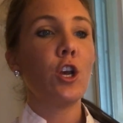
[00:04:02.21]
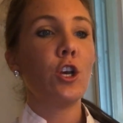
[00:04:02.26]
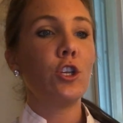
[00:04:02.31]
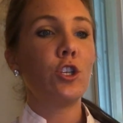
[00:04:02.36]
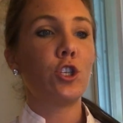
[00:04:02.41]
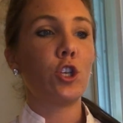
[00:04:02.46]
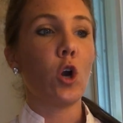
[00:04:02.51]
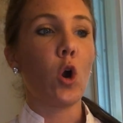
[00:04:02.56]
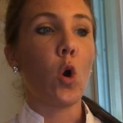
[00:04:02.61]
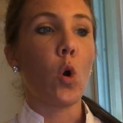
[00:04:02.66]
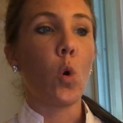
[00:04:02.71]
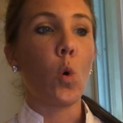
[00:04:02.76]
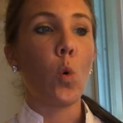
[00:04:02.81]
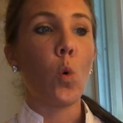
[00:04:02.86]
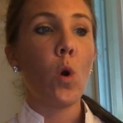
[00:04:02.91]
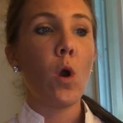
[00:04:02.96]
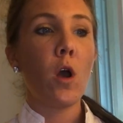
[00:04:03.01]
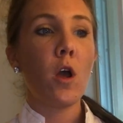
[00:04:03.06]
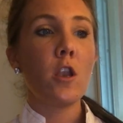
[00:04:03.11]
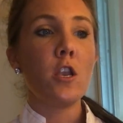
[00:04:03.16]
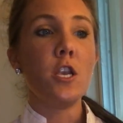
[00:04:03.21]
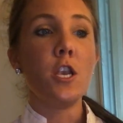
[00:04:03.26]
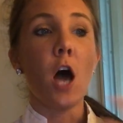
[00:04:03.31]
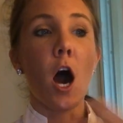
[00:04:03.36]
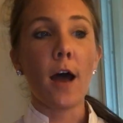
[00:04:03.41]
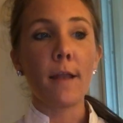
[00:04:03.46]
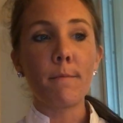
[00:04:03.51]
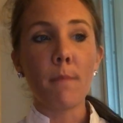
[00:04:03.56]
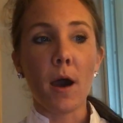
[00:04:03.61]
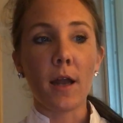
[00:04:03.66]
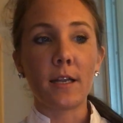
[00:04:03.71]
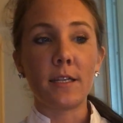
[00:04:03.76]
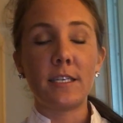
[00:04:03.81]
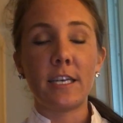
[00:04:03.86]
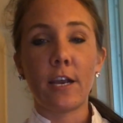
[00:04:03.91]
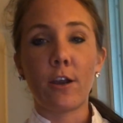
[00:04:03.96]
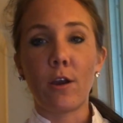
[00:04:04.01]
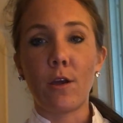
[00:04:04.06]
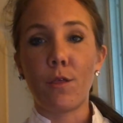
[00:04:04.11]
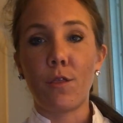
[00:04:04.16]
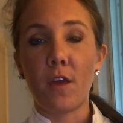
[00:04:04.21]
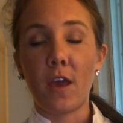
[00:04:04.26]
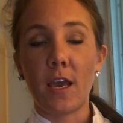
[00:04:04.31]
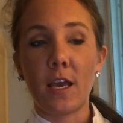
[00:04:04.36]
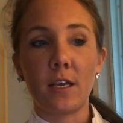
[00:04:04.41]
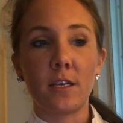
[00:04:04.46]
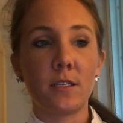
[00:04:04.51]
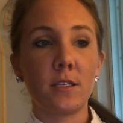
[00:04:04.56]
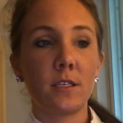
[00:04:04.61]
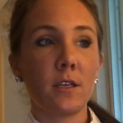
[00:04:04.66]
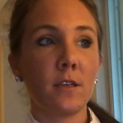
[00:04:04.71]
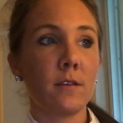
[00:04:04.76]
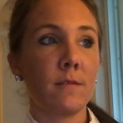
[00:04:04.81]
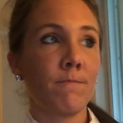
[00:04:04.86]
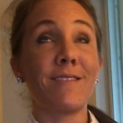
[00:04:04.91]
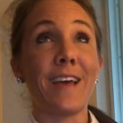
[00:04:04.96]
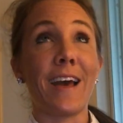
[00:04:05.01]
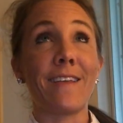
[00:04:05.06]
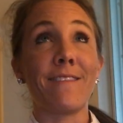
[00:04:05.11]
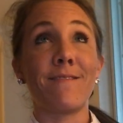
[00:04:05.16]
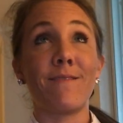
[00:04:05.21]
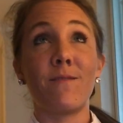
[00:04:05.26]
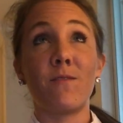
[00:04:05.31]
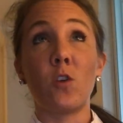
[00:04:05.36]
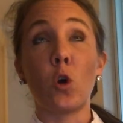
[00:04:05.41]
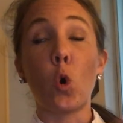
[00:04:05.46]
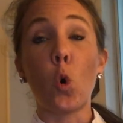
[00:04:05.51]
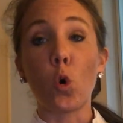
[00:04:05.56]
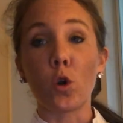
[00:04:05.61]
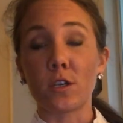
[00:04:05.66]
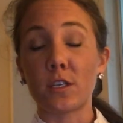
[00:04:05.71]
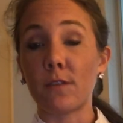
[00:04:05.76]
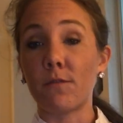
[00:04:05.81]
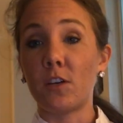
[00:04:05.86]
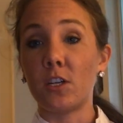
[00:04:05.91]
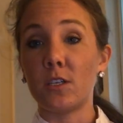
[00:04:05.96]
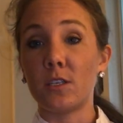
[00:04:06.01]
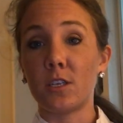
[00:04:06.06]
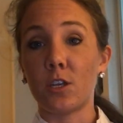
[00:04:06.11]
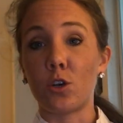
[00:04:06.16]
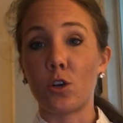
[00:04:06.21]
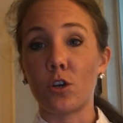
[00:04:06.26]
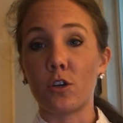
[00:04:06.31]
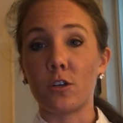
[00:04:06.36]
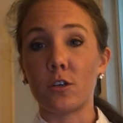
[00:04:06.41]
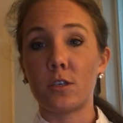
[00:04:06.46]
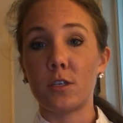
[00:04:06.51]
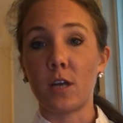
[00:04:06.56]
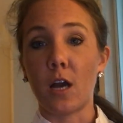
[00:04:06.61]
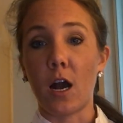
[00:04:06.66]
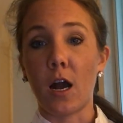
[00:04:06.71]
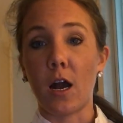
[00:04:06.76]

So non-monetary things that the courts have considered